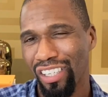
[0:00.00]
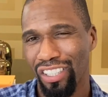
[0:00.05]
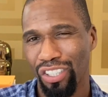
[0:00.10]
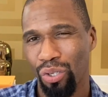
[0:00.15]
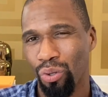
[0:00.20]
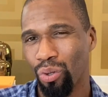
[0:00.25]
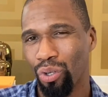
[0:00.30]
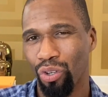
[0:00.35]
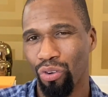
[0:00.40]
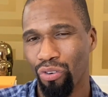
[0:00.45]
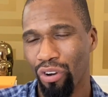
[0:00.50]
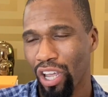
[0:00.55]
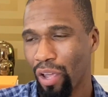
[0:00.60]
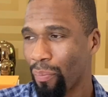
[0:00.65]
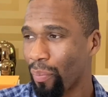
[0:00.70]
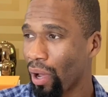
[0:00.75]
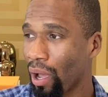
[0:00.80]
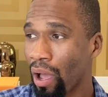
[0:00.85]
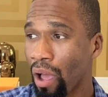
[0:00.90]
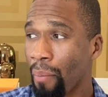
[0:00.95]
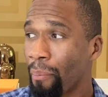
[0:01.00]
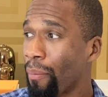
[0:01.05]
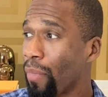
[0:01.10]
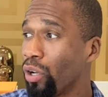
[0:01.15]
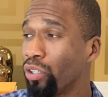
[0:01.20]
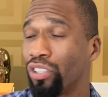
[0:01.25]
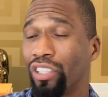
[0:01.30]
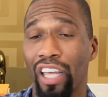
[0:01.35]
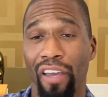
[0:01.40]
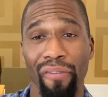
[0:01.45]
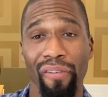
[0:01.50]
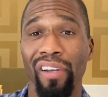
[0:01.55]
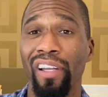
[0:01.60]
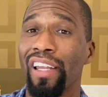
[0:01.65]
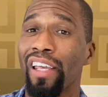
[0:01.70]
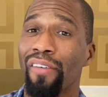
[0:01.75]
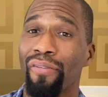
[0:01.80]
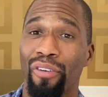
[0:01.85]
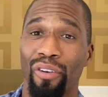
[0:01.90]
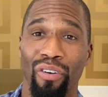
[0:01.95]
this to a degree. But most
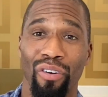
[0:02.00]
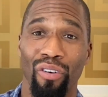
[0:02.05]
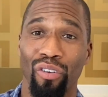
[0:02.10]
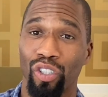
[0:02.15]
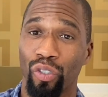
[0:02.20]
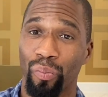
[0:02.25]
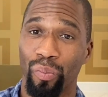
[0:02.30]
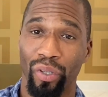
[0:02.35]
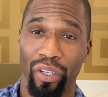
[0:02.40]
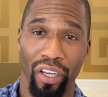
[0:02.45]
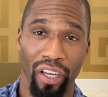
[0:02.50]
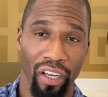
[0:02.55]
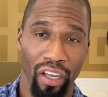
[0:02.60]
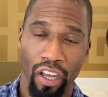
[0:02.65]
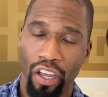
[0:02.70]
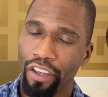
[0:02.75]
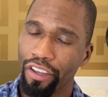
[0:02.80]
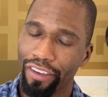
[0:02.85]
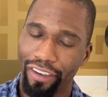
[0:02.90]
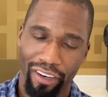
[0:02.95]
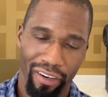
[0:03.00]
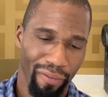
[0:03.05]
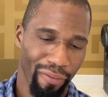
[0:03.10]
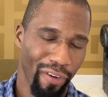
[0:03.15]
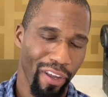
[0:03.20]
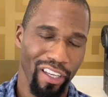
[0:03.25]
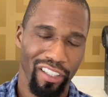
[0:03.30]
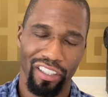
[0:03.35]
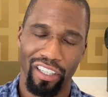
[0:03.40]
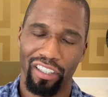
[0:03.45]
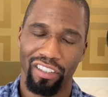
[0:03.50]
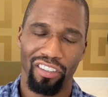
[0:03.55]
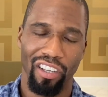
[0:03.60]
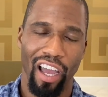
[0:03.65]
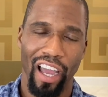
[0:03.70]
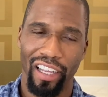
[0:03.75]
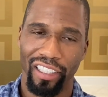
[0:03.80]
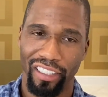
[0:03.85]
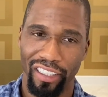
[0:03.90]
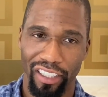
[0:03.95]
definitely, if you're an entrepreneur, you're going to face
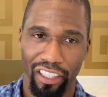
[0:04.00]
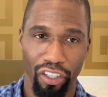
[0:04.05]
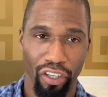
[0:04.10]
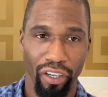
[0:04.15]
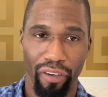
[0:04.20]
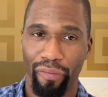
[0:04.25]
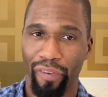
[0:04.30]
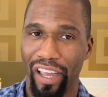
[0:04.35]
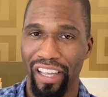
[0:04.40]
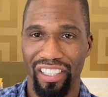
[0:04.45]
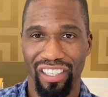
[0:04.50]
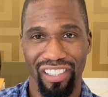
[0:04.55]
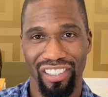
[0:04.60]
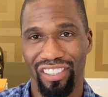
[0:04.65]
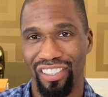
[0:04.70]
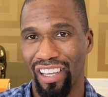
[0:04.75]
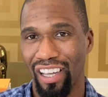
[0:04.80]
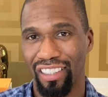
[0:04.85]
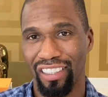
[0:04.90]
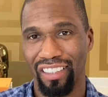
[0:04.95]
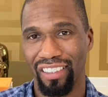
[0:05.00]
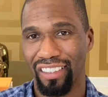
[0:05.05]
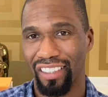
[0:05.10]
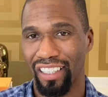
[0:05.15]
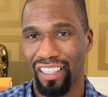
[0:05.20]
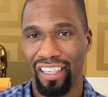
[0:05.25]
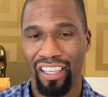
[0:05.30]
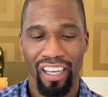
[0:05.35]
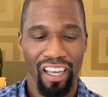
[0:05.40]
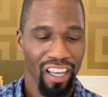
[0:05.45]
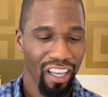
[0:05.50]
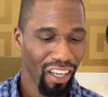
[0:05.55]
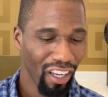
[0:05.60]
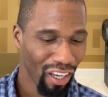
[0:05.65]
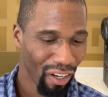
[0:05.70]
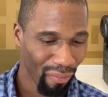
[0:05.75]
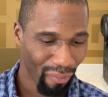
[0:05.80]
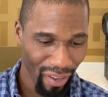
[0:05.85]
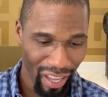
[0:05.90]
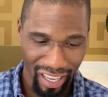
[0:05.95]
anxiety, you're going to face uncertainty,
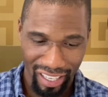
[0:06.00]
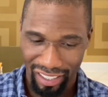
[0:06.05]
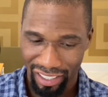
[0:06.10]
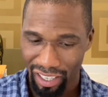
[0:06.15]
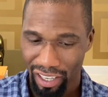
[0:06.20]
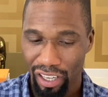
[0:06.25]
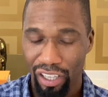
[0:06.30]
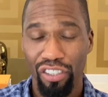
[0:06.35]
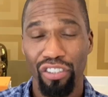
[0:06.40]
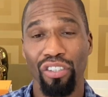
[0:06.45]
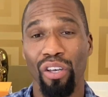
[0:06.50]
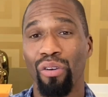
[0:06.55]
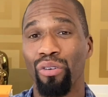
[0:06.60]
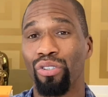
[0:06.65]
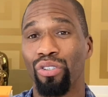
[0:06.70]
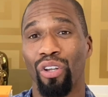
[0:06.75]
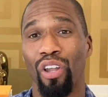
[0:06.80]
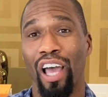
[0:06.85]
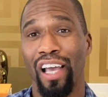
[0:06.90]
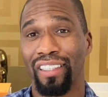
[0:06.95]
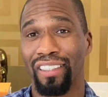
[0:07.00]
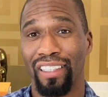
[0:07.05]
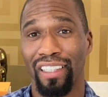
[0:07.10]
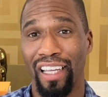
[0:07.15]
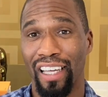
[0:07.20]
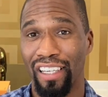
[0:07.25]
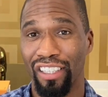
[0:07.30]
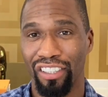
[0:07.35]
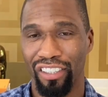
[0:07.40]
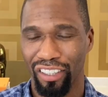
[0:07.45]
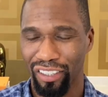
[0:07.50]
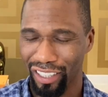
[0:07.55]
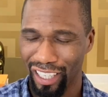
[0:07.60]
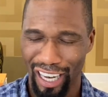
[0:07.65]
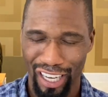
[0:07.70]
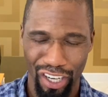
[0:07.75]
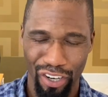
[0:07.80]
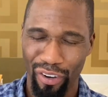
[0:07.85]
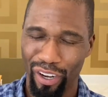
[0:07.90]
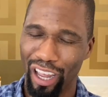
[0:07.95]
you're going to face social isolation.
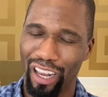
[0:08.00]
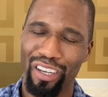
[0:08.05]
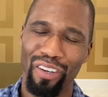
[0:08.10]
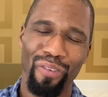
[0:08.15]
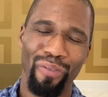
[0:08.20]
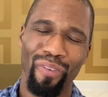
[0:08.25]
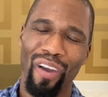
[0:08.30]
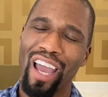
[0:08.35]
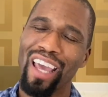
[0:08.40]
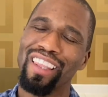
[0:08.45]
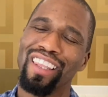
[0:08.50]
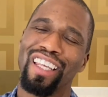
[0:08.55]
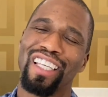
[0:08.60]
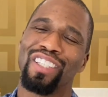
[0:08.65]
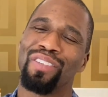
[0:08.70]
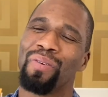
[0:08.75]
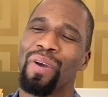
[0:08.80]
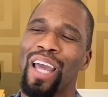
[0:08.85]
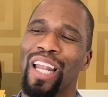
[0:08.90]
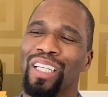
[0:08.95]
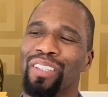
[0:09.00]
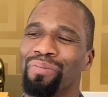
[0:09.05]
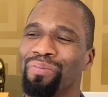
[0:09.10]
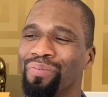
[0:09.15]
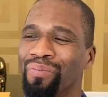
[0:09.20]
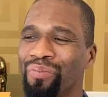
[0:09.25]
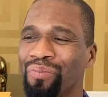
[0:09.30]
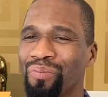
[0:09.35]
And you find this when